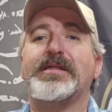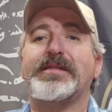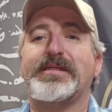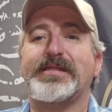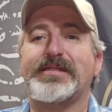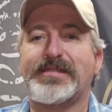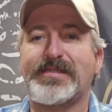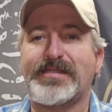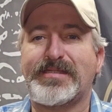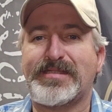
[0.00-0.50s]

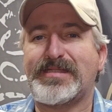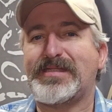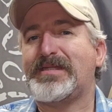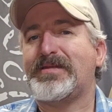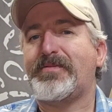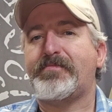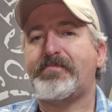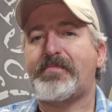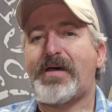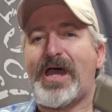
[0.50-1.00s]
This is
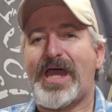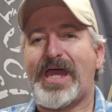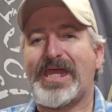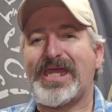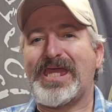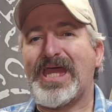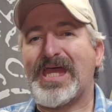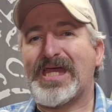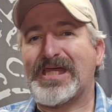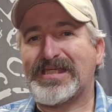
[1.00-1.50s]

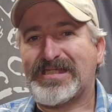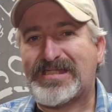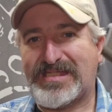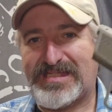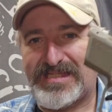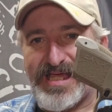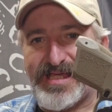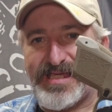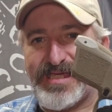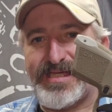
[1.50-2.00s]
my
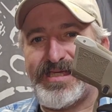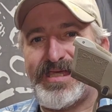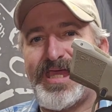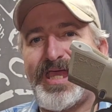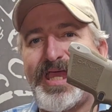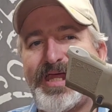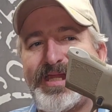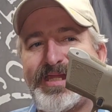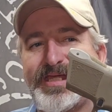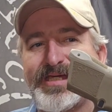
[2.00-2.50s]
second
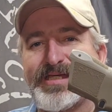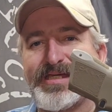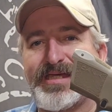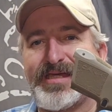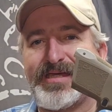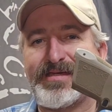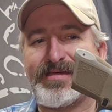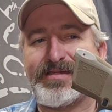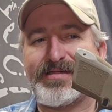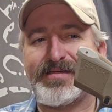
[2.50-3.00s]
Canik
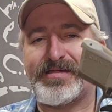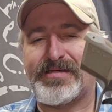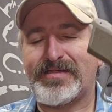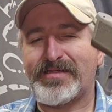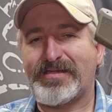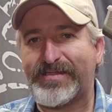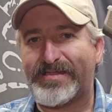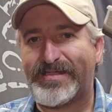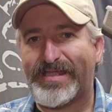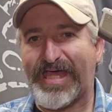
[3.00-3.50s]

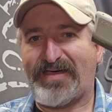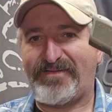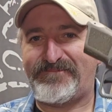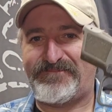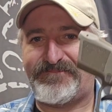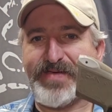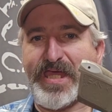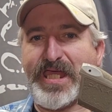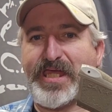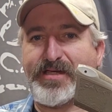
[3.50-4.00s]
that
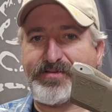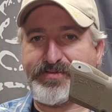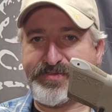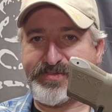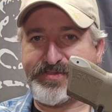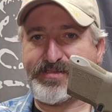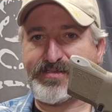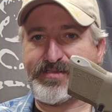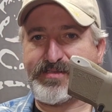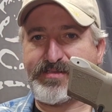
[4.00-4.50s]

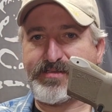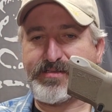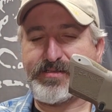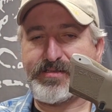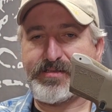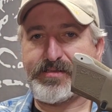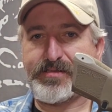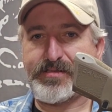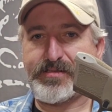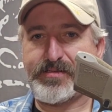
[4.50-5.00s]
fails
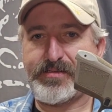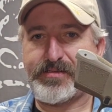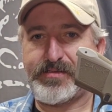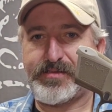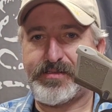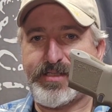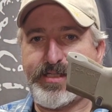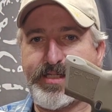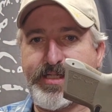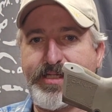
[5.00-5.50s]

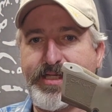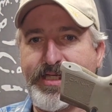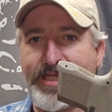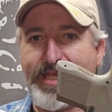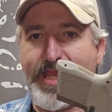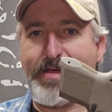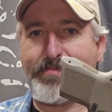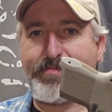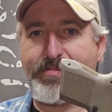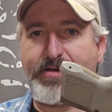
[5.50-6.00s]
in
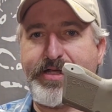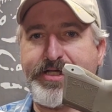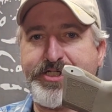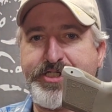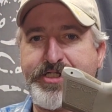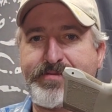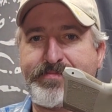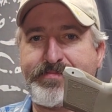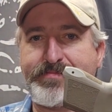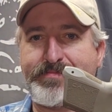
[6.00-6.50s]
operation.